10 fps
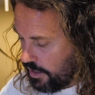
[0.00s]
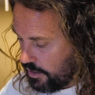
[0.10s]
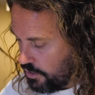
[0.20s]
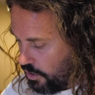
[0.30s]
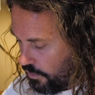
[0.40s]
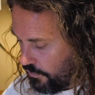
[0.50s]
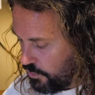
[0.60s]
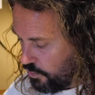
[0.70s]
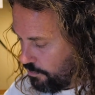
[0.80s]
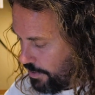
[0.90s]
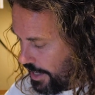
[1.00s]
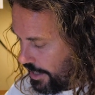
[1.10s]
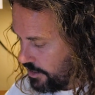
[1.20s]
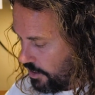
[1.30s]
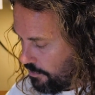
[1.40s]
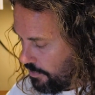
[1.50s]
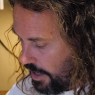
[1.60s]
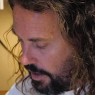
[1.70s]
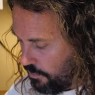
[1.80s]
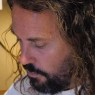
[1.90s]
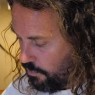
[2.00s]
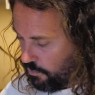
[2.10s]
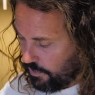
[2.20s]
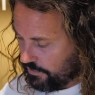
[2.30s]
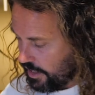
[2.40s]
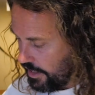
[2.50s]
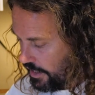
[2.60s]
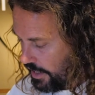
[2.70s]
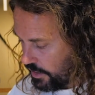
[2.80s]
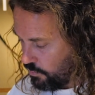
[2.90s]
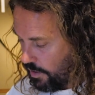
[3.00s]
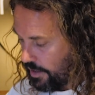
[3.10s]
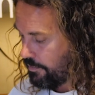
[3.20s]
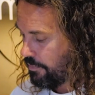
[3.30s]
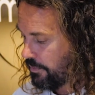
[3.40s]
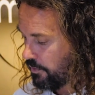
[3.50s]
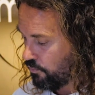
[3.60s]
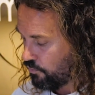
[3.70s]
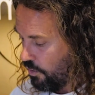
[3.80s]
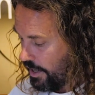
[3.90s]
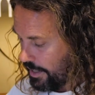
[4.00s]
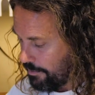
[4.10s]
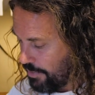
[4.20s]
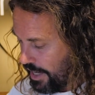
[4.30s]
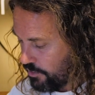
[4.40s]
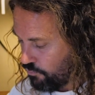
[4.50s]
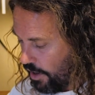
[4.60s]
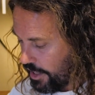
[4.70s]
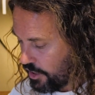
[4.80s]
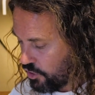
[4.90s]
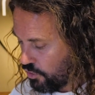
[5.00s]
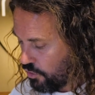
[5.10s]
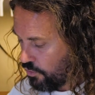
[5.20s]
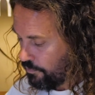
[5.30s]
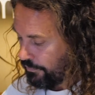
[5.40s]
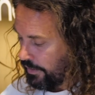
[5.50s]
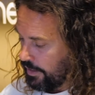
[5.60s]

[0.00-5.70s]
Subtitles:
sole of shoe better. So we've said in the next one, people are writing a best running shoe.